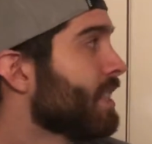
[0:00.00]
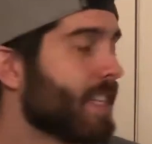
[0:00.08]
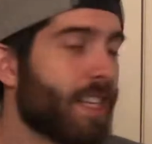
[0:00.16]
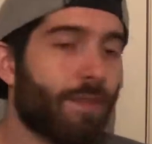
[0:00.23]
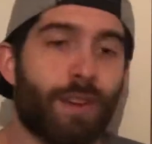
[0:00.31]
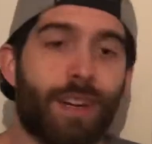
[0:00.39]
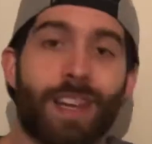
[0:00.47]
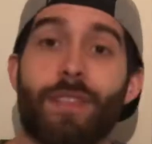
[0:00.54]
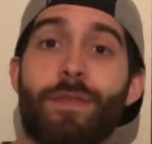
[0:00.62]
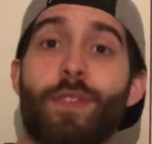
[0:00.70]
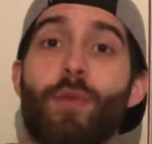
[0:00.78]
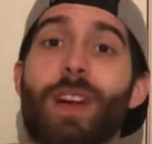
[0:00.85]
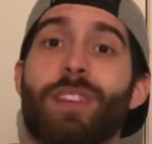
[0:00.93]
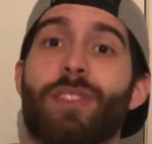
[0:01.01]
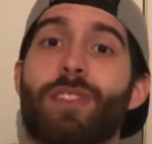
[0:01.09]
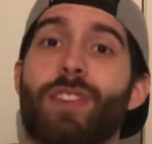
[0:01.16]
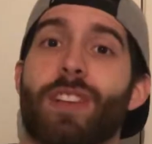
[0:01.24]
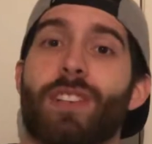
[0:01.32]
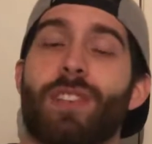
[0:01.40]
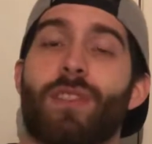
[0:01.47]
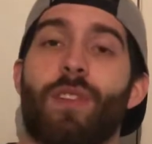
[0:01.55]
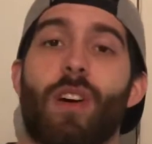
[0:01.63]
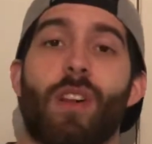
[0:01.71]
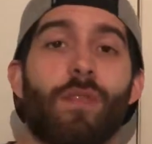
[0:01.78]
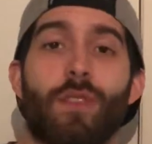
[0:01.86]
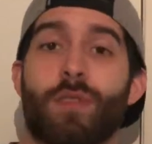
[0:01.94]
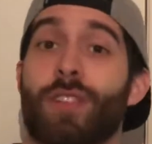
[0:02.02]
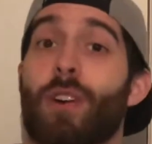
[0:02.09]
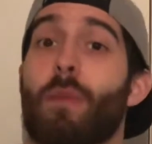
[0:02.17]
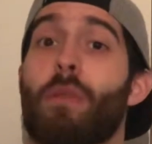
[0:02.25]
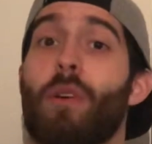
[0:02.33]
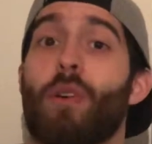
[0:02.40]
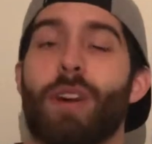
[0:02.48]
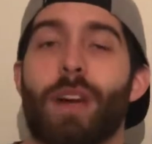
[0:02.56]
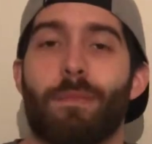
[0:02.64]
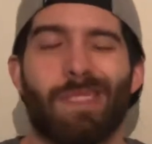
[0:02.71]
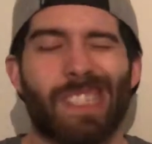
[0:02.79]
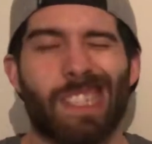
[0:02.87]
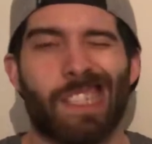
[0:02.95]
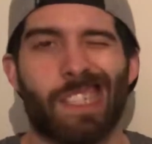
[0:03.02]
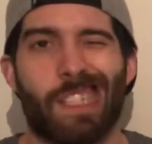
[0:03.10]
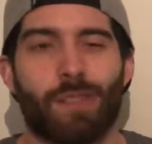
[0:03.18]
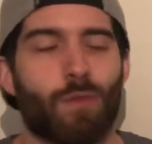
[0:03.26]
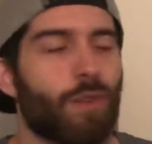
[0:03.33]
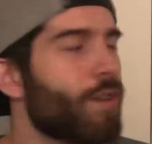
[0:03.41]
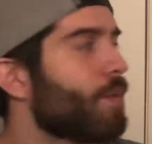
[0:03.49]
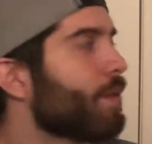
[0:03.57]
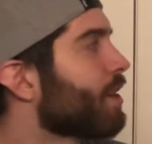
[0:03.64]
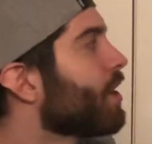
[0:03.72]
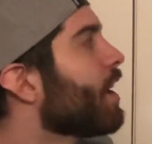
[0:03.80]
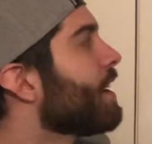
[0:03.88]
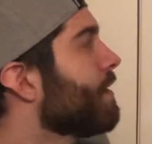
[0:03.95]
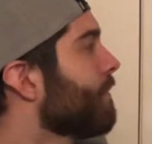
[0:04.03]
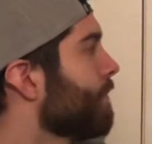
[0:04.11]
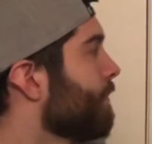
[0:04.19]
And if we can get a few exercises of all of those in our program, we're doing good.